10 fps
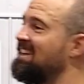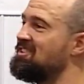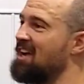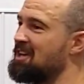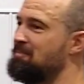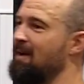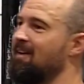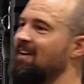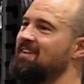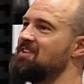Josh
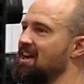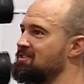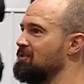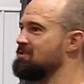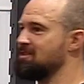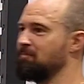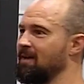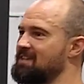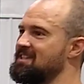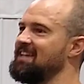Perry. Josh owns this place.